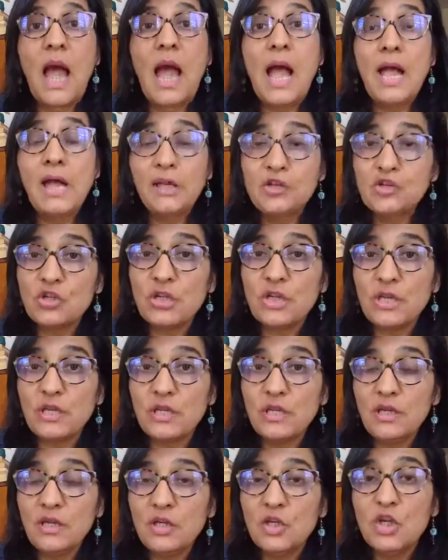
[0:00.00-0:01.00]

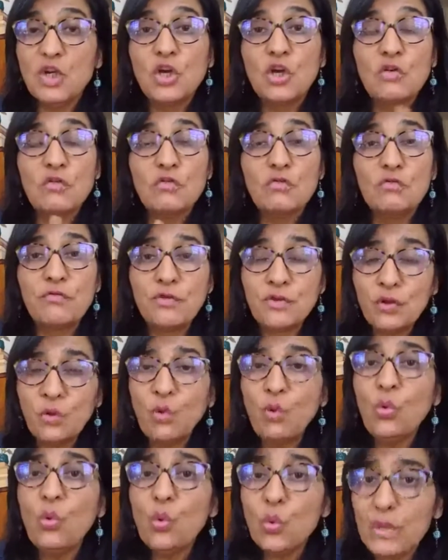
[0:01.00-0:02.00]
Actually,
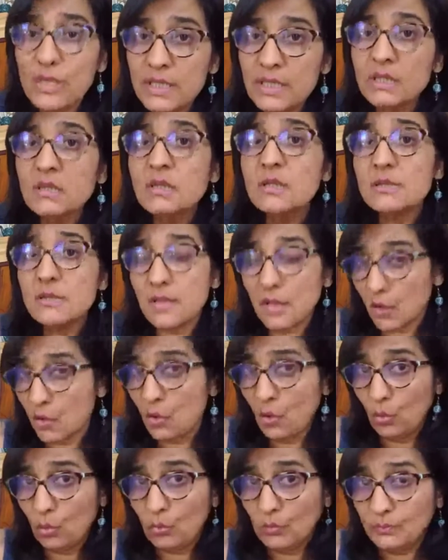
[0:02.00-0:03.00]
till few years
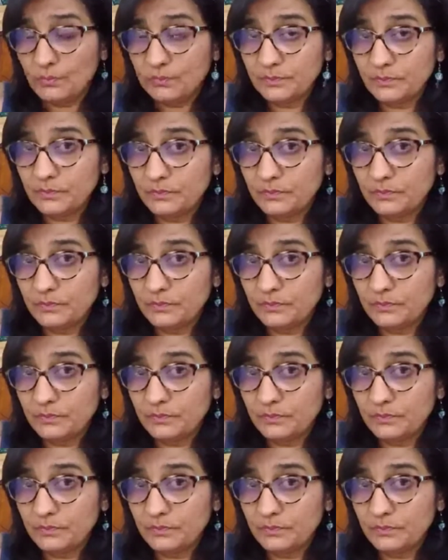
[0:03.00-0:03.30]
ago,